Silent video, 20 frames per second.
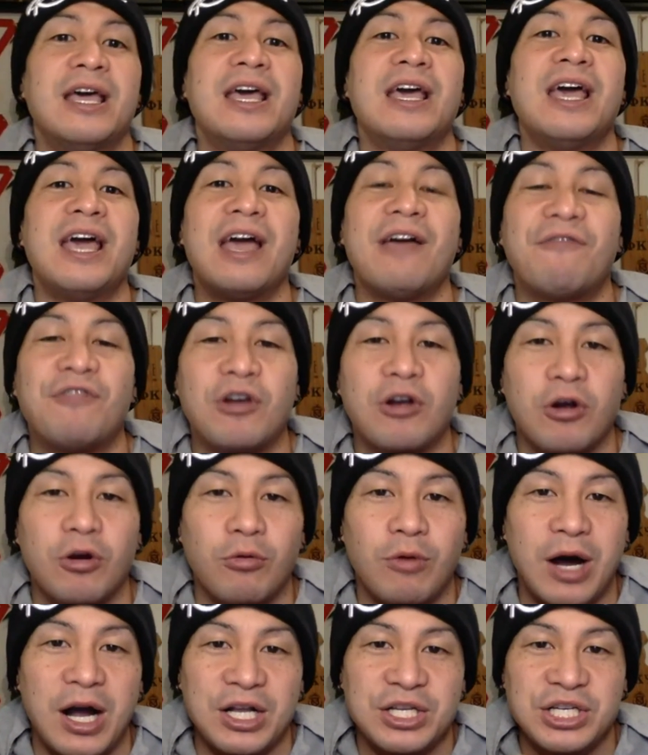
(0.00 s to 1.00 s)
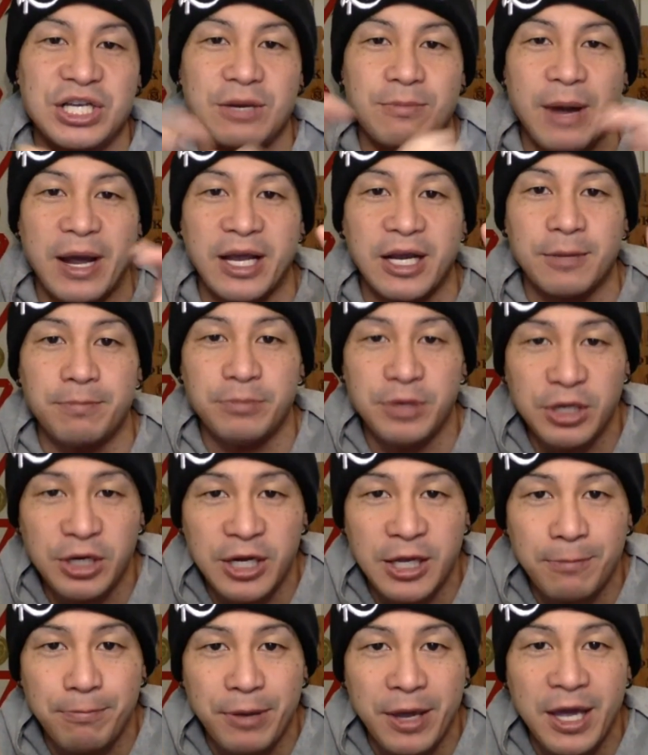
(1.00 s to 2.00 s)
If you're watching my community
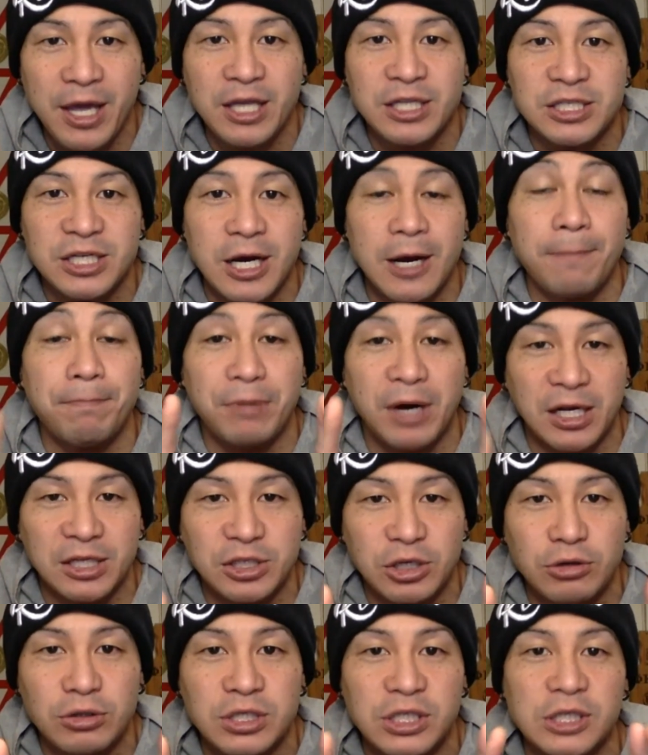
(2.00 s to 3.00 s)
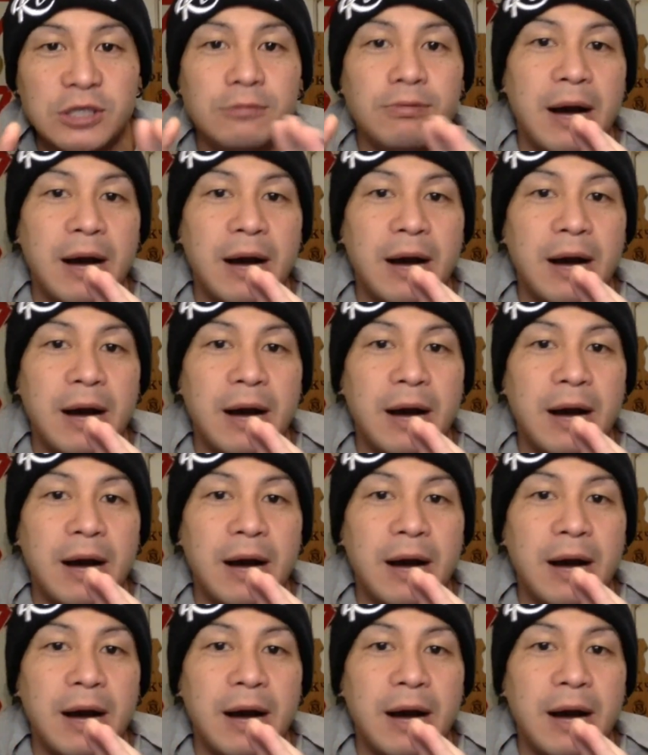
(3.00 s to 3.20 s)
page up on YouTube,